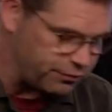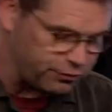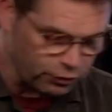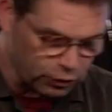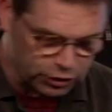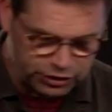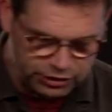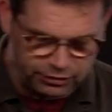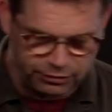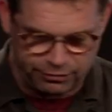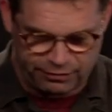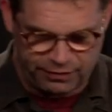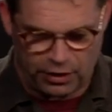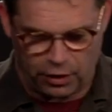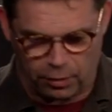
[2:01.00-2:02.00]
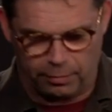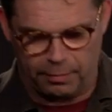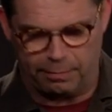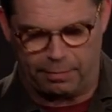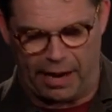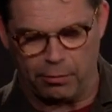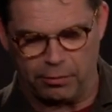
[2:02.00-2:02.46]
first
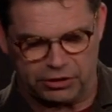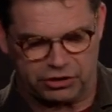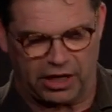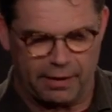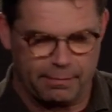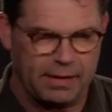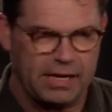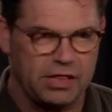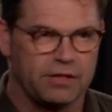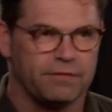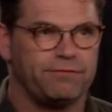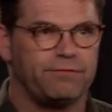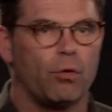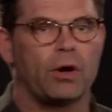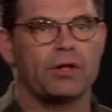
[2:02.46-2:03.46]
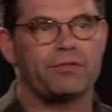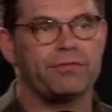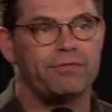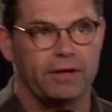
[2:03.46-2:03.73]
film, by which I mean the fourth